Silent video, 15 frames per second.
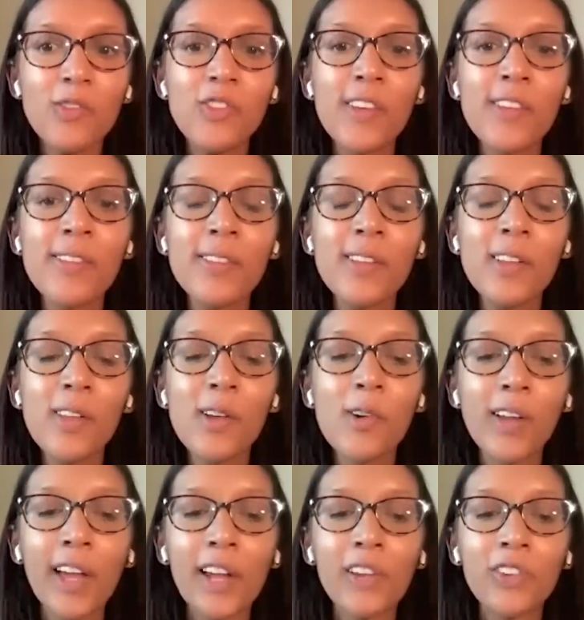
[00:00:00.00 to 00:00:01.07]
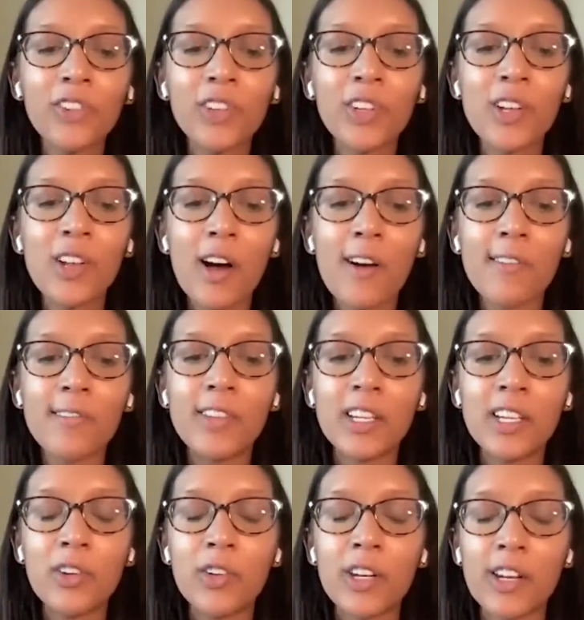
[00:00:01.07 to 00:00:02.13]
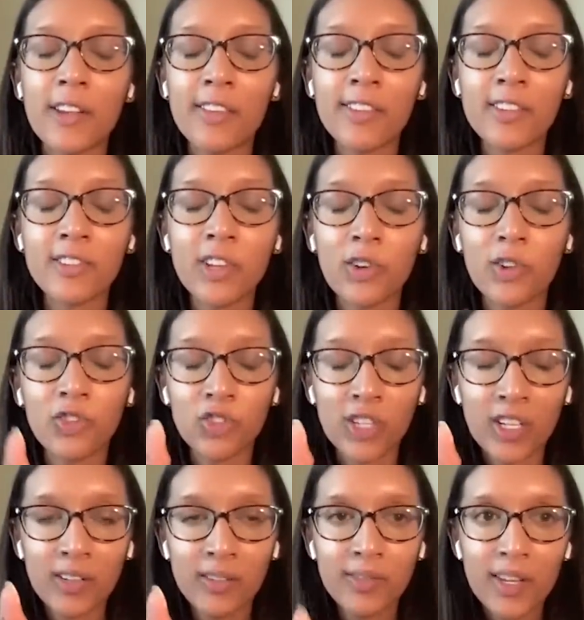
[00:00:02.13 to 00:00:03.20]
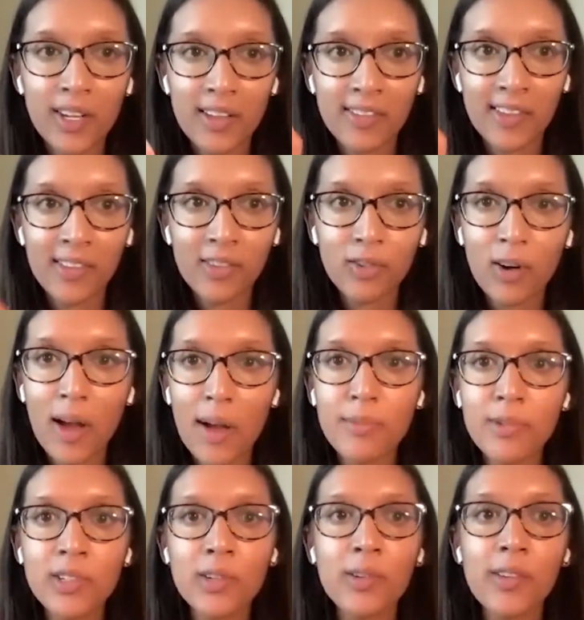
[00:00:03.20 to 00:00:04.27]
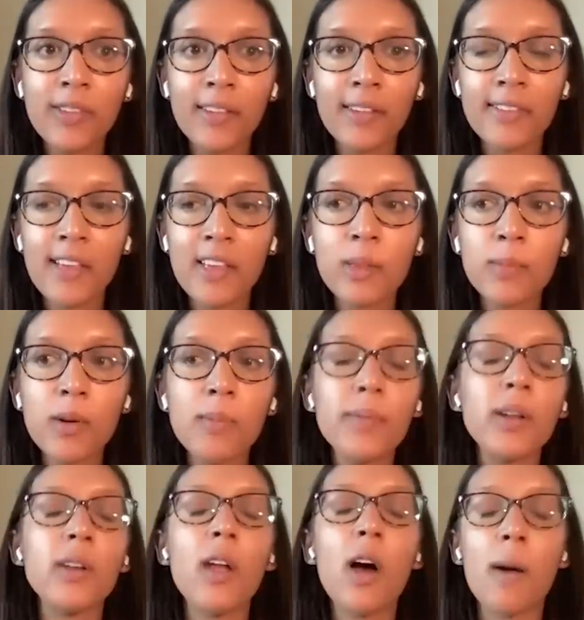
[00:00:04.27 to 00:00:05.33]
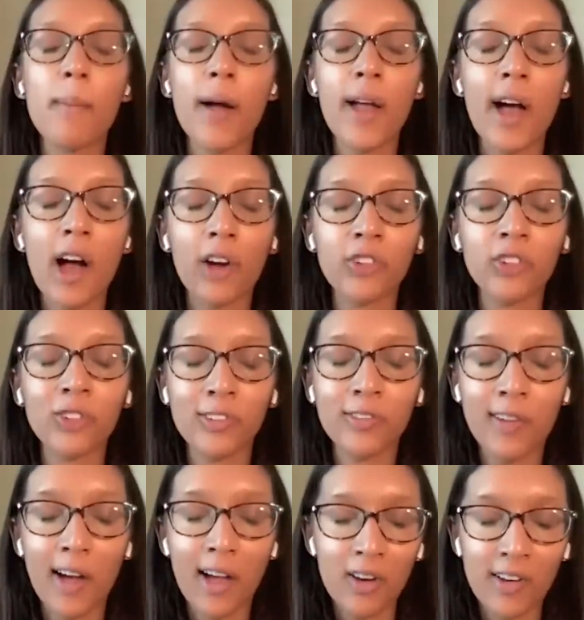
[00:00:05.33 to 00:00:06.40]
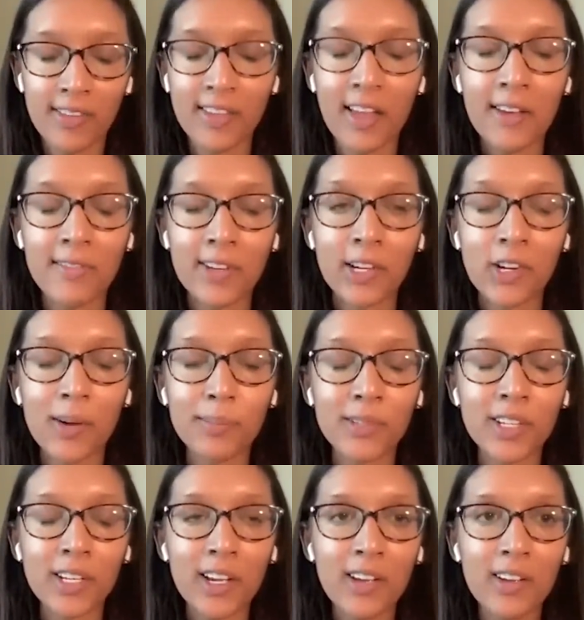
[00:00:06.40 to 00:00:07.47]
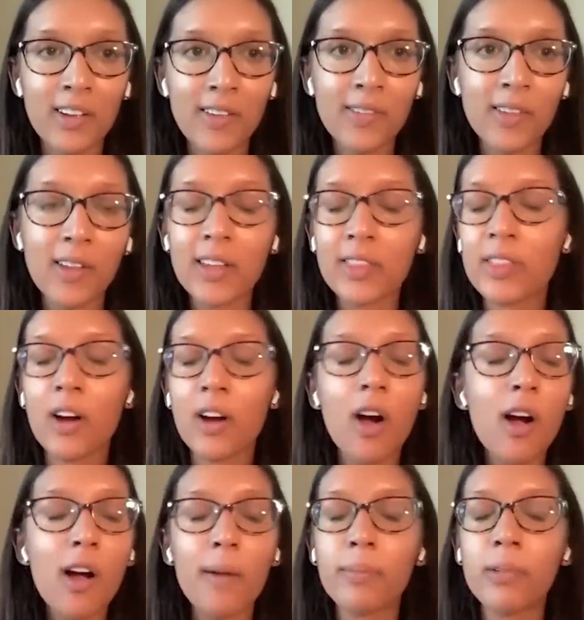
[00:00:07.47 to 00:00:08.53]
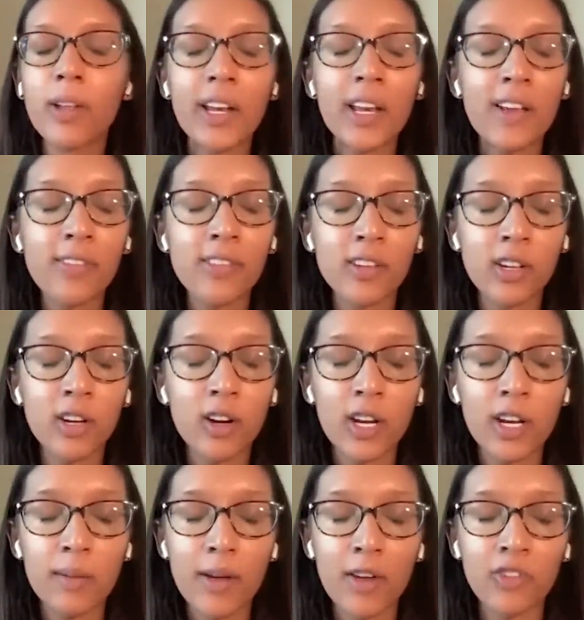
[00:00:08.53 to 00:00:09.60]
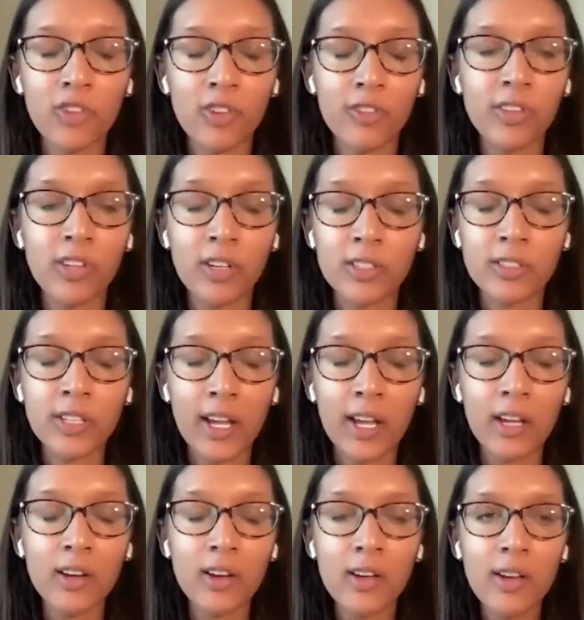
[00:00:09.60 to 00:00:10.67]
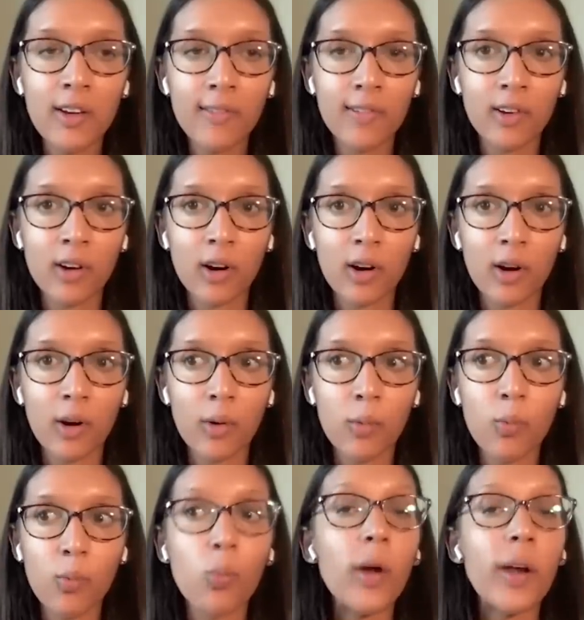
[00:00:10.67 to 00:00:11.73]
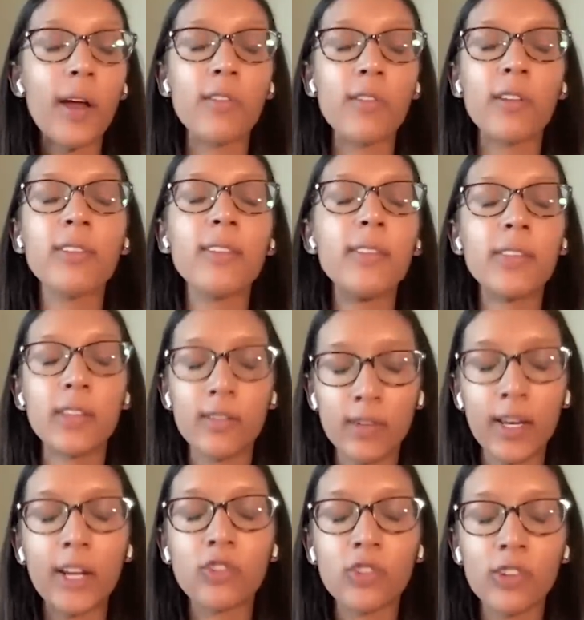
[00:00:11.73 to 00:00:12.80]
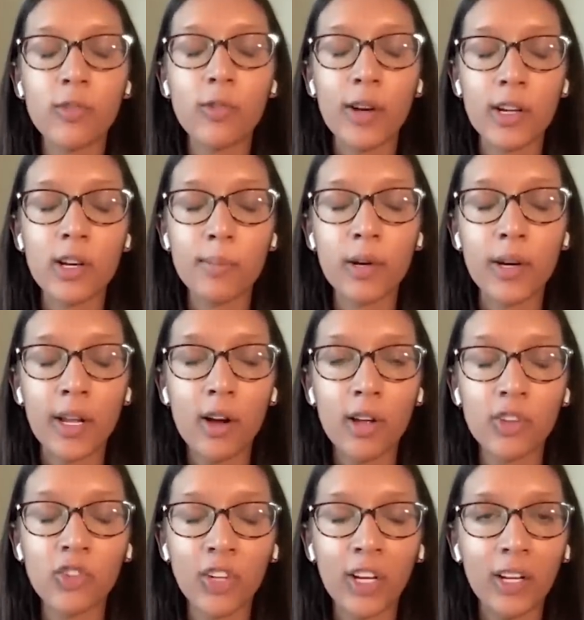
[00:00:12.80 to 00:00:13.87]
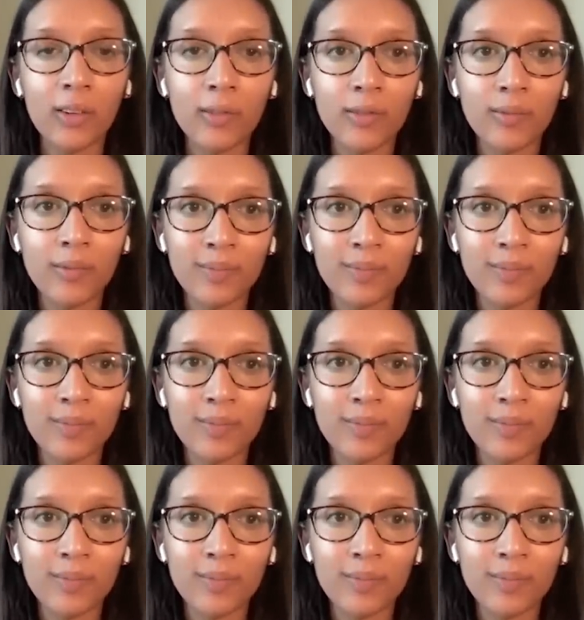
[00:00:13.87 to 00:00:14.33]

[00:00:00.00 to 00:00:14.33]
Just the location of the unit of Satoshi that it's inscribed to is accessible, but not my actual file as I've encrypted it. So, like, there are plenty of security measures you can take for whatever sensitive nature of what you're putting on chain.